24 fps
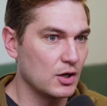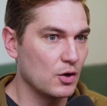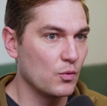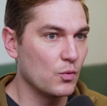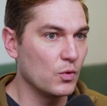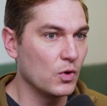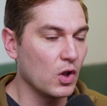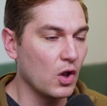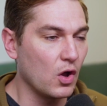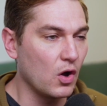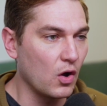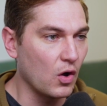
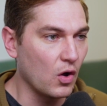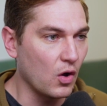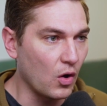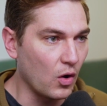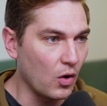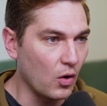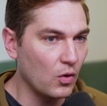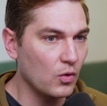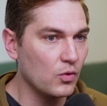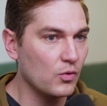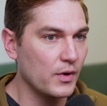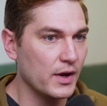will
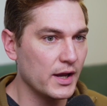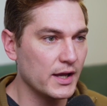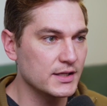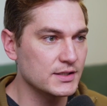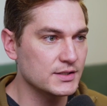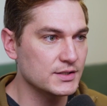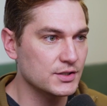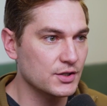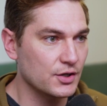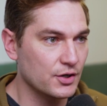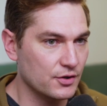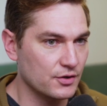
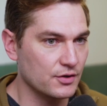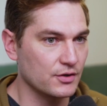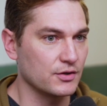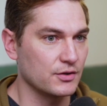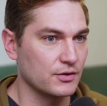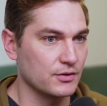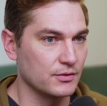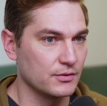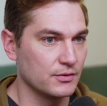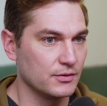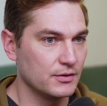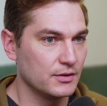always hurt
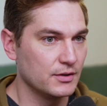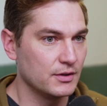you.